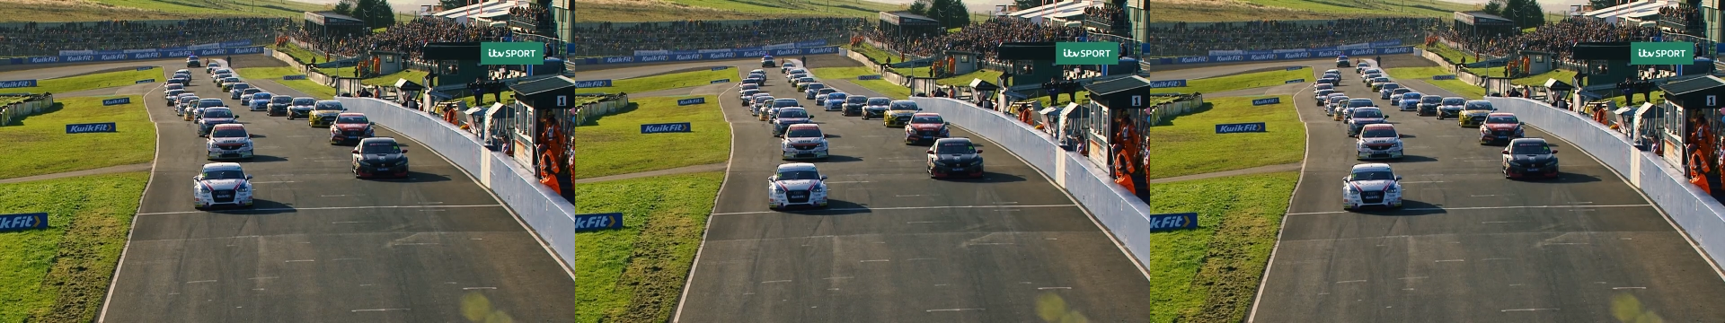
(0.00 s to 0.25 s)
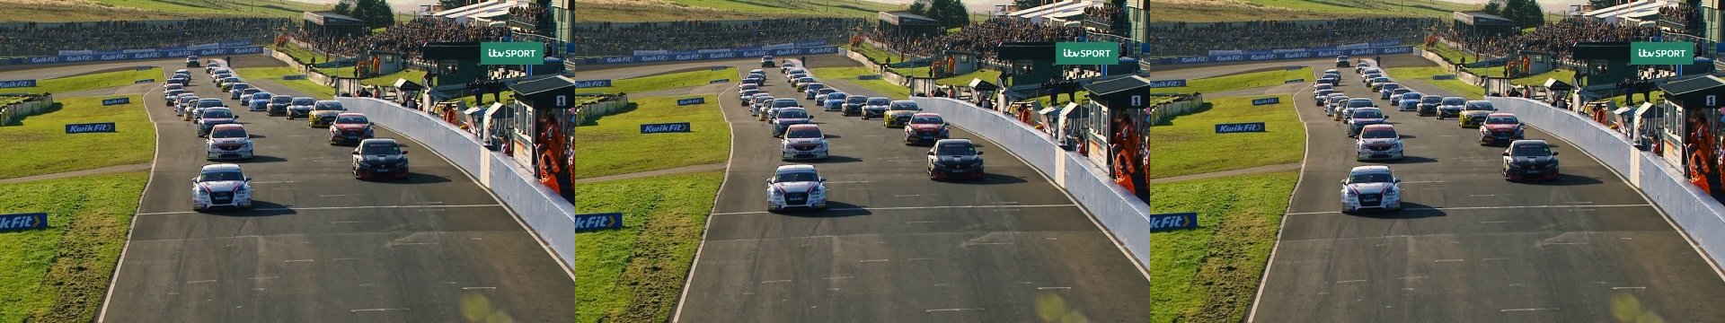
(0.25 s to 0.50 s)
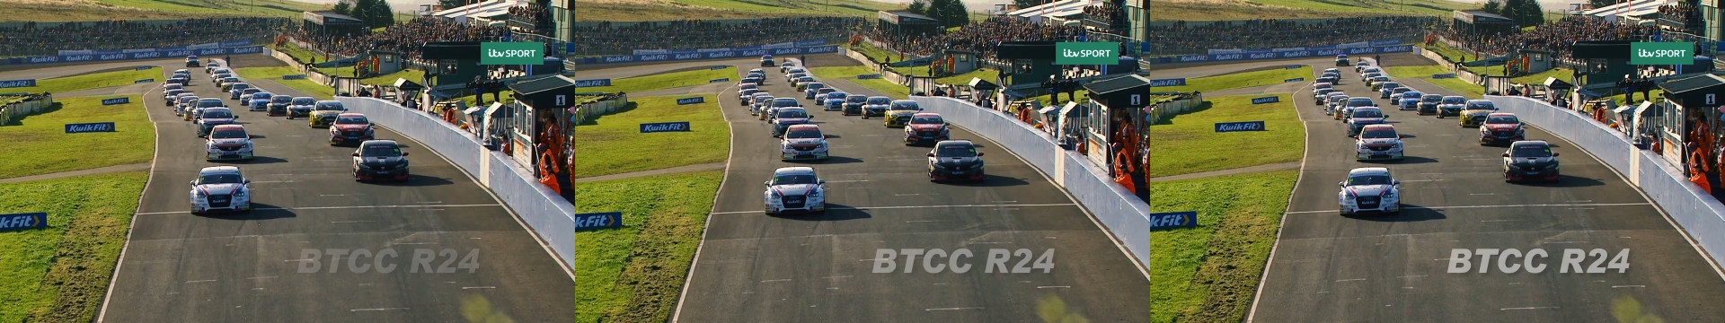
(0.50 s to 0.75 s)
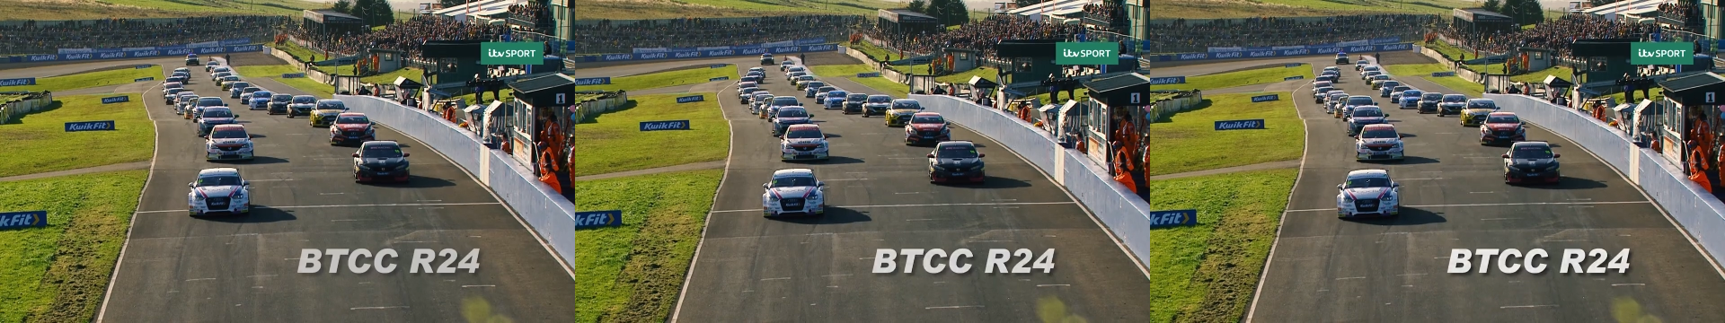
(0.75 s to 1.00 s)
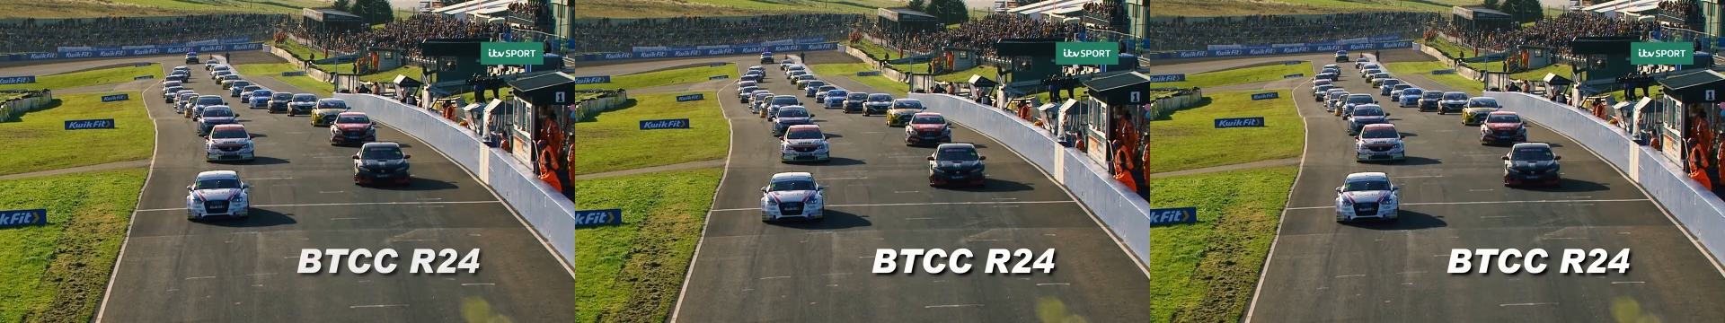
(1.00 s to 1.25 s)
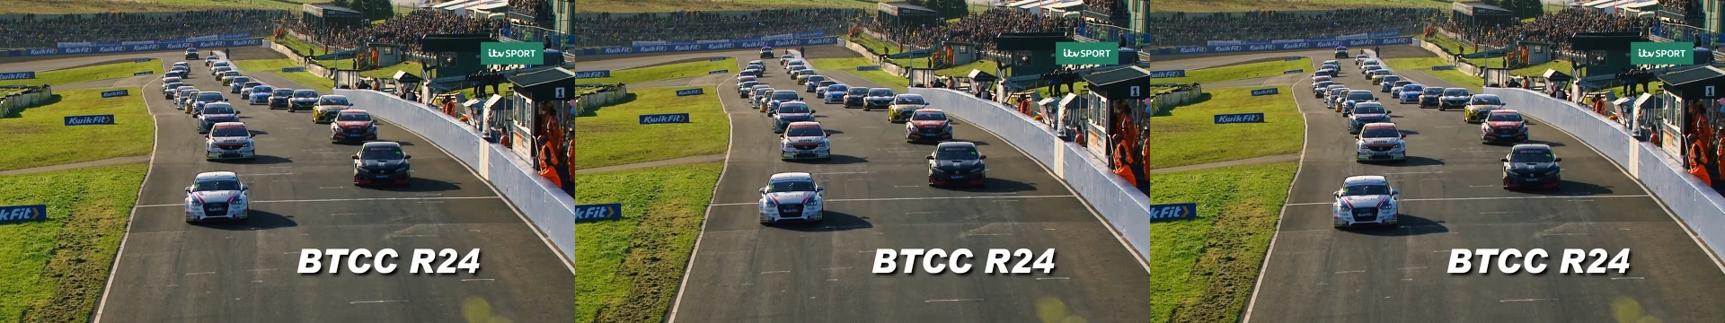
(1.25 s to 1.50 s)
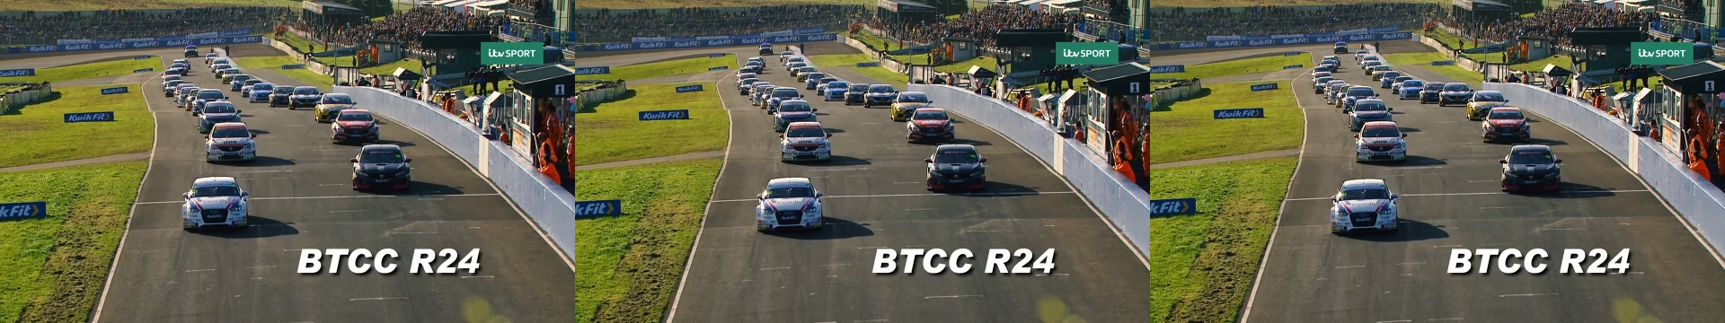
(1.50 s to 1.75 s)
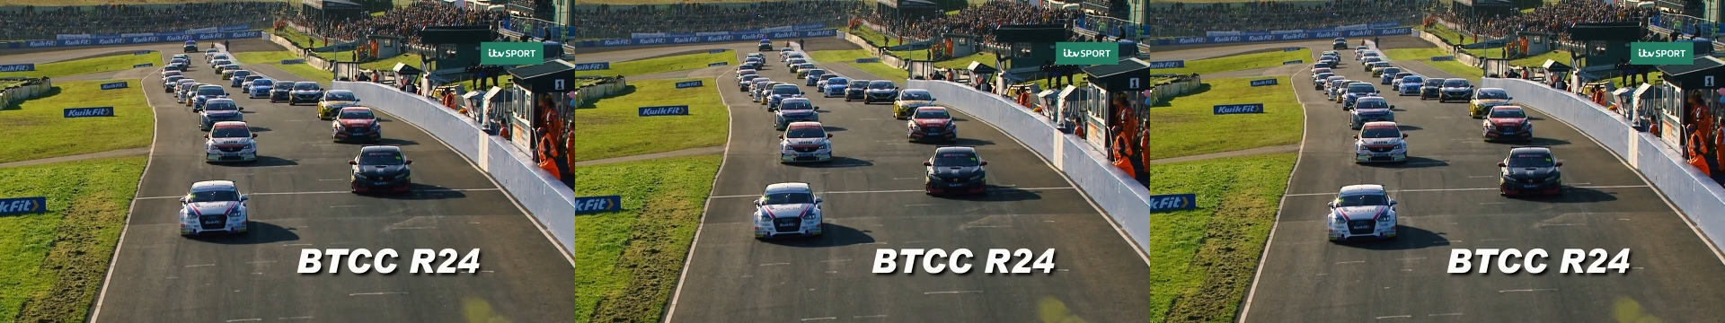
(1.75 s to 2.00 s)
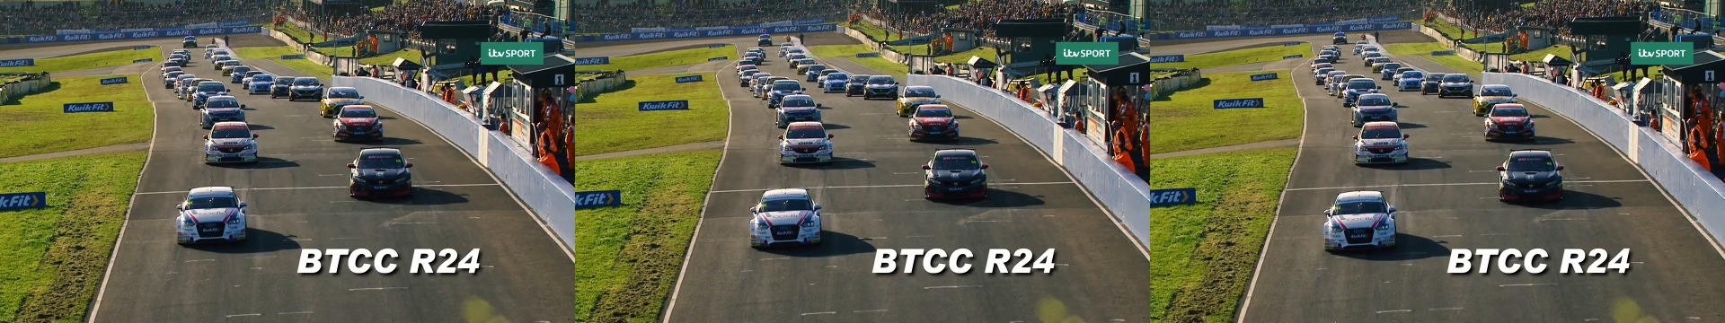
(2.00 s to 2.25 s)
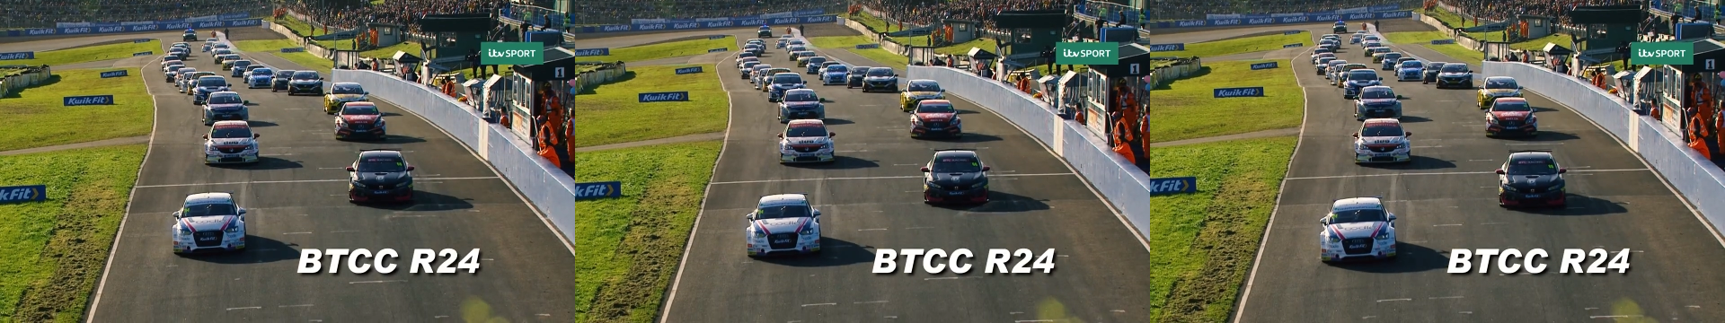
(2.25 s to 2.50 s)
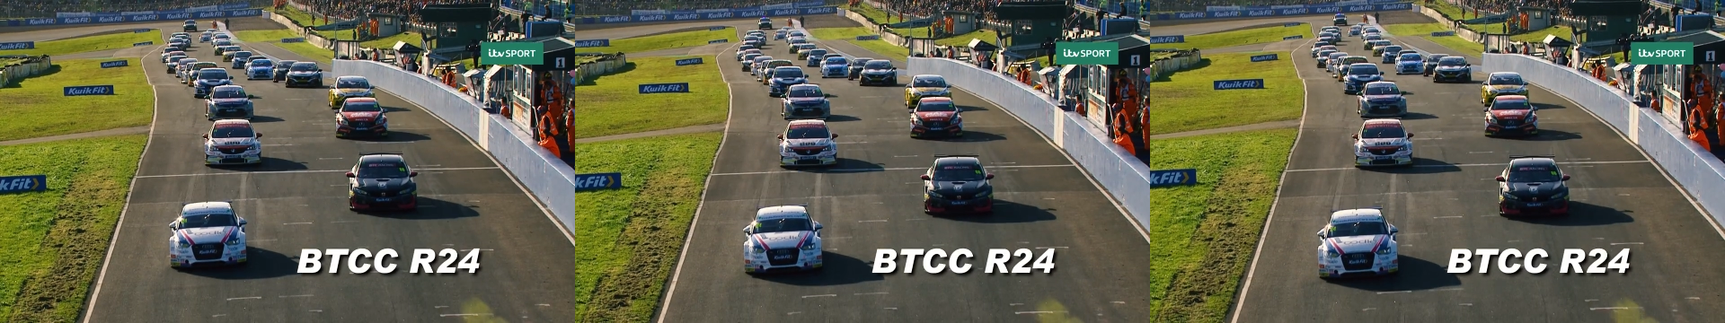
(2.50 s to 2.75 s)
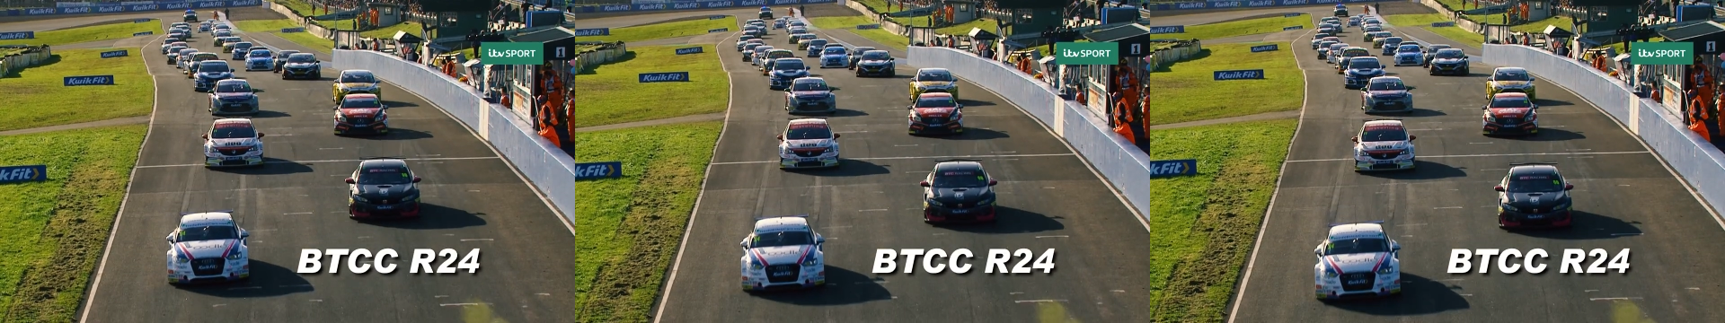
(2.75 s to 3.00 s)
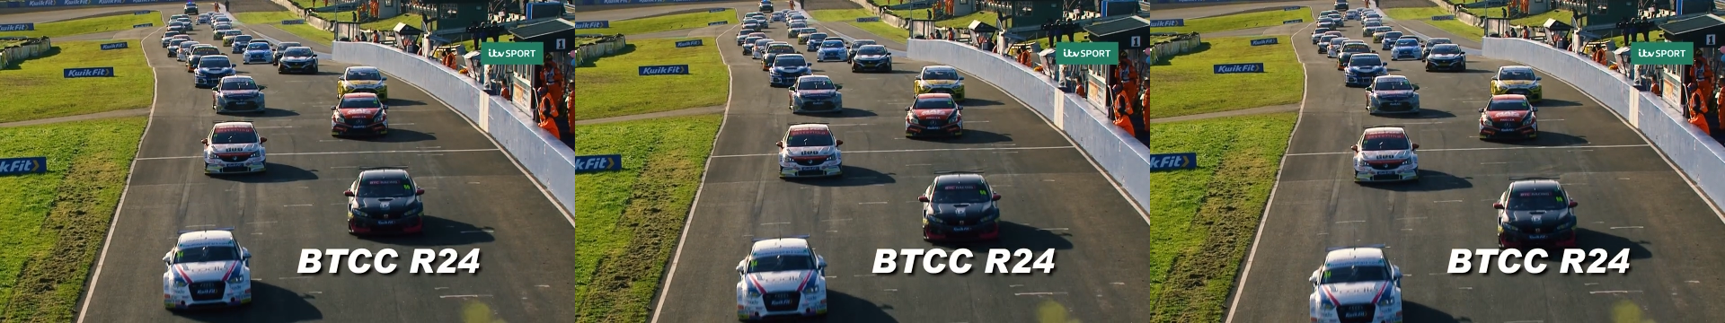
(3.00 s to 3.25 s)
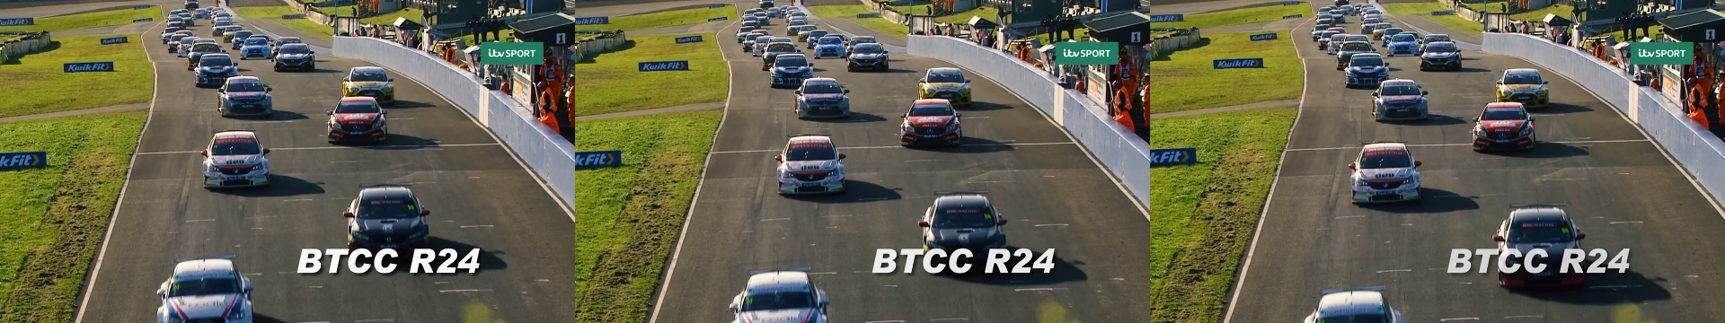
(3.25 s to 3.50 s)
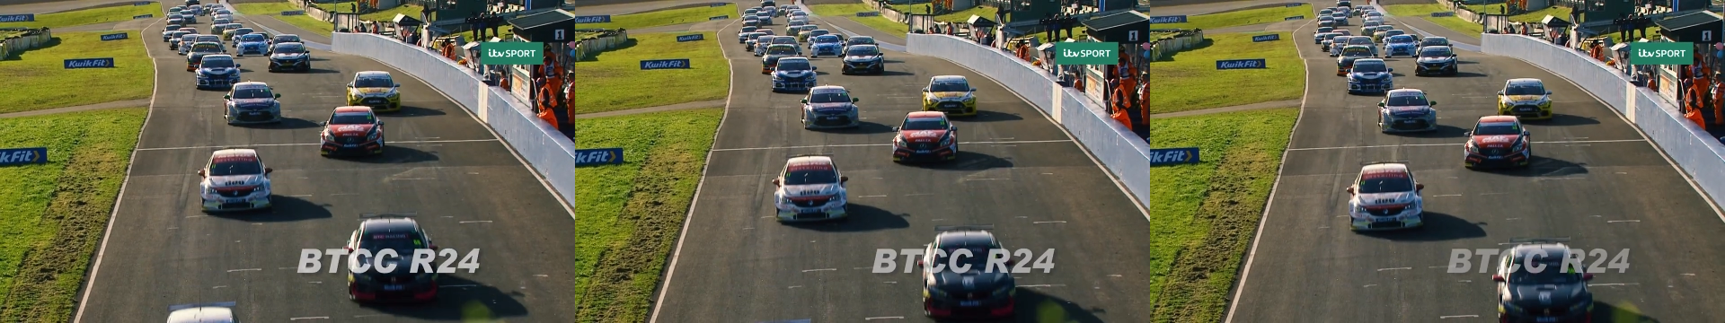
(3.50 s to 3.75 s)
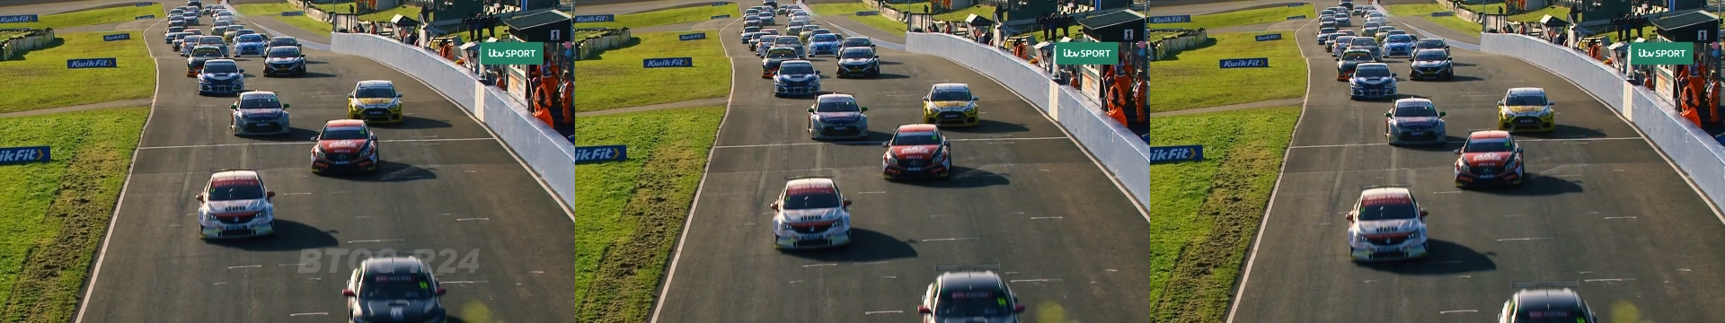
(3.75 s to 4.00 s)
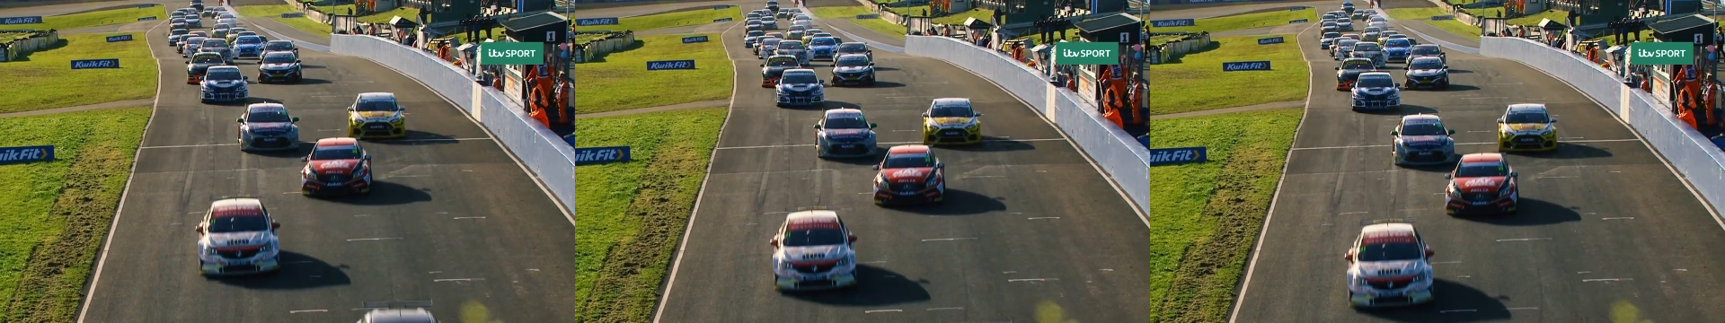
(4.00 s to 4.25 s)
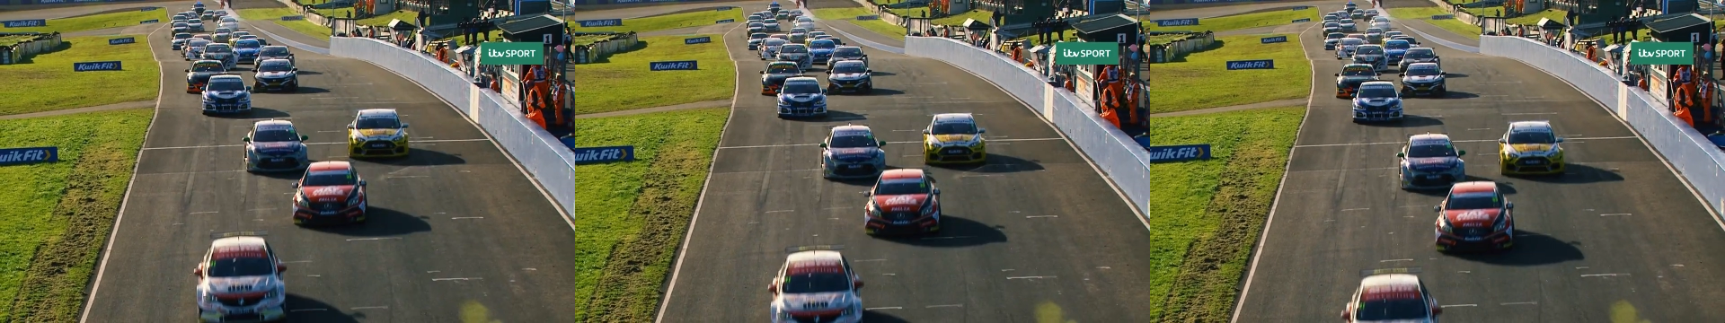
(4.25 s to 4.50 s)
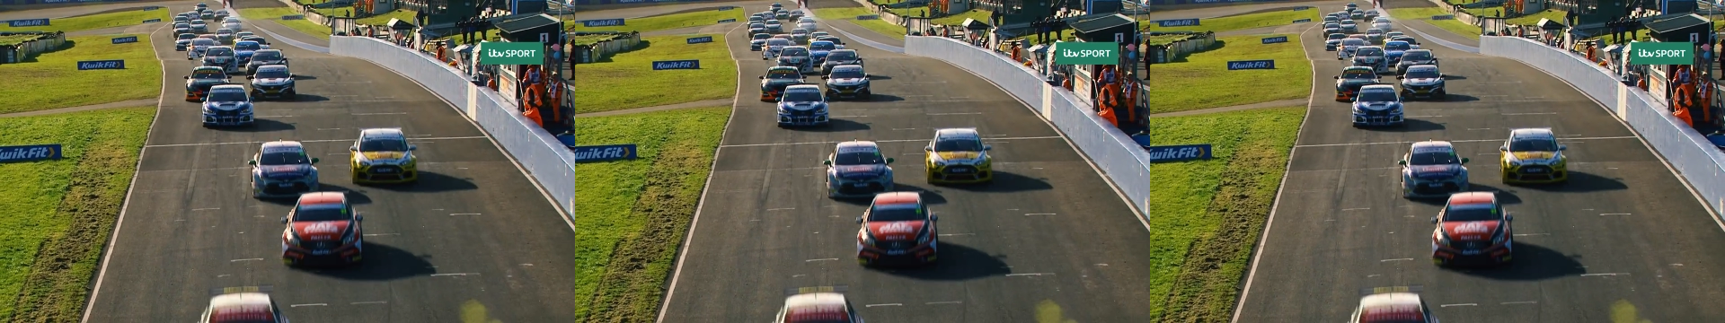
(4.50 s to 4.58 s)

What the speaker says: (no speaker visible)